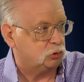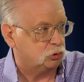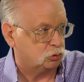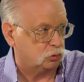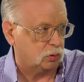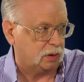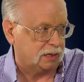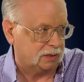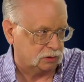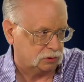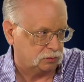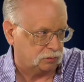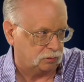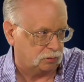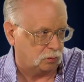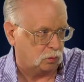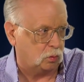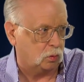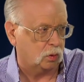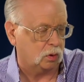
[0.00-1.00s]

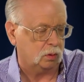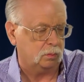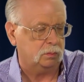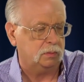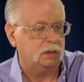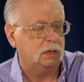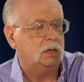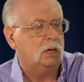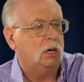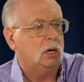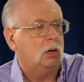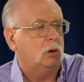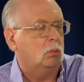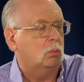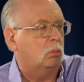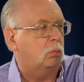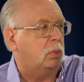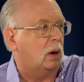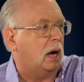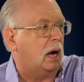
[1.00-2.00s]
transformed
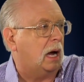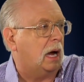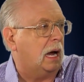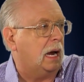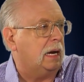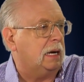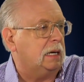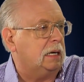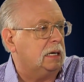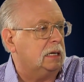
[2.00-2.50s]
by